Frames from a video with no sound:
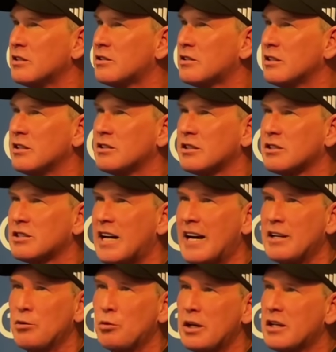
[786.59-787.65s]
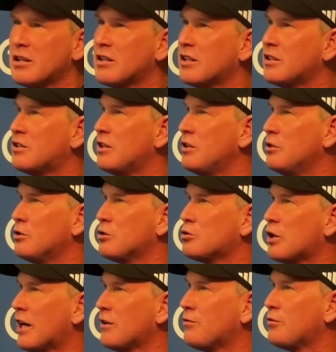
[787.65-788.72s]
it's a sign that we can continue to
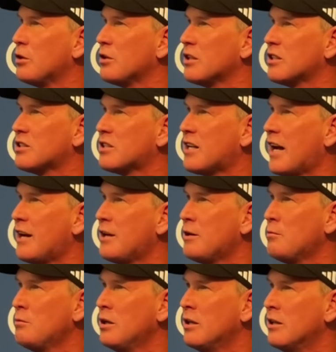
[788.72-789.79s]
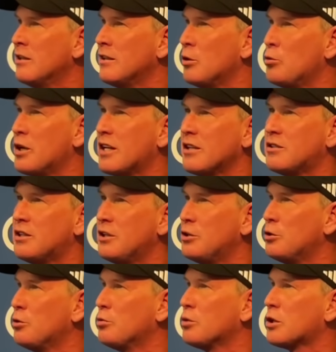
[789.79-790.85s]
try to fill this stadium, that we
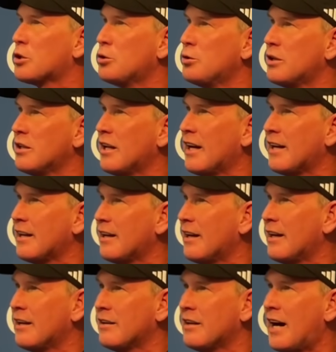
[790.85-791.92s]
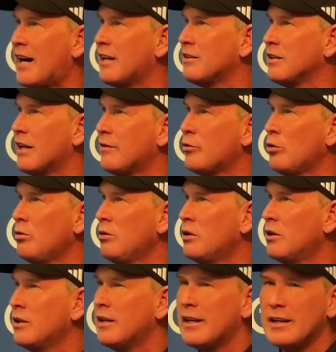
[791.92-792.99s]
continue to recruit at a high level
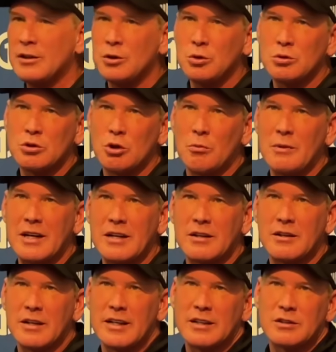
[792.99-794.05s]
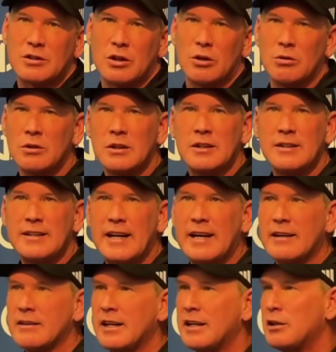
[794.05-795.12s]
and do so many things. So,
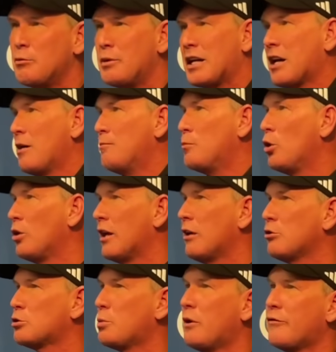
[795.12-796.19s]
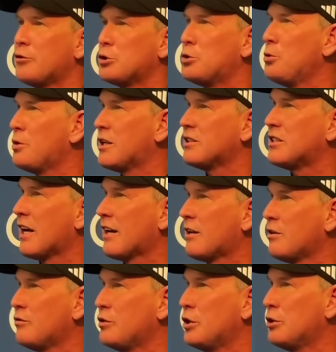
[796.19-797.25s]
yeah, and to become bowl eligible for 2
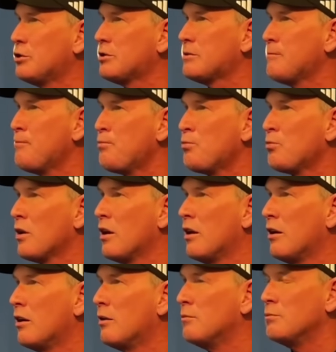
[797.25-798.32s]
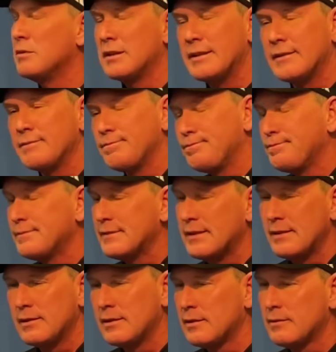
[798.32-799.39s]
consecutive years,
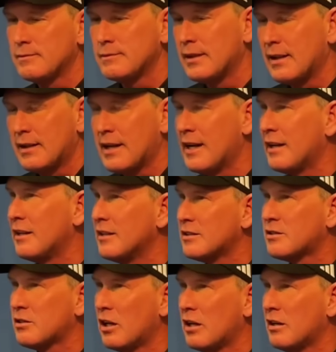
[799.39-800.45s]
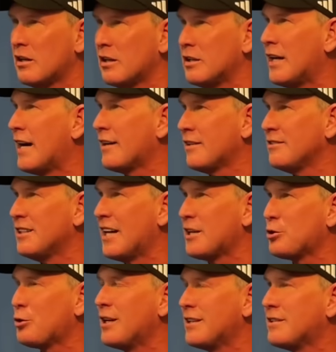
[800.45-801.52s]
again, it's a lot
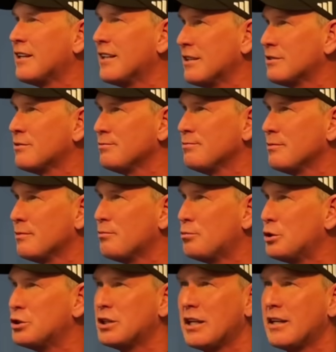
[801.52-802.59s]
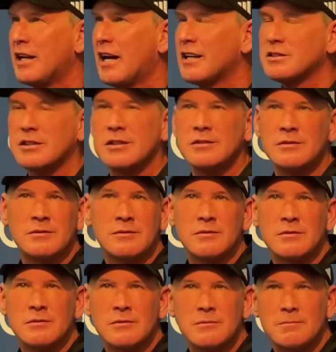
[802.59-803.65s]
of great things. Appreciate you asking.
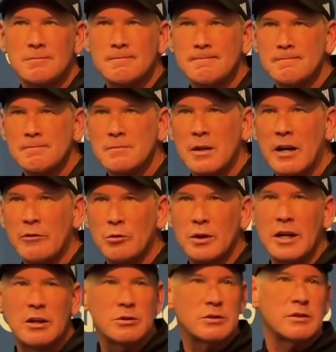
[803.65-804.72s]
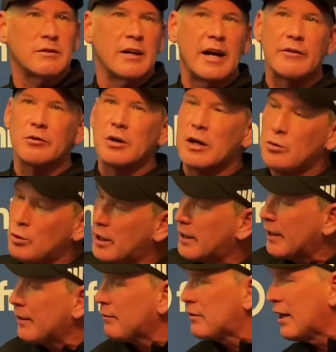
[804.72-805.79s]
All right. Everyone else, have a great
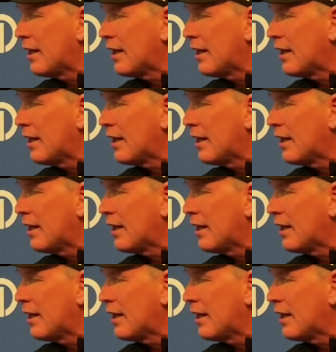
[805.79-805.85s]
weekend.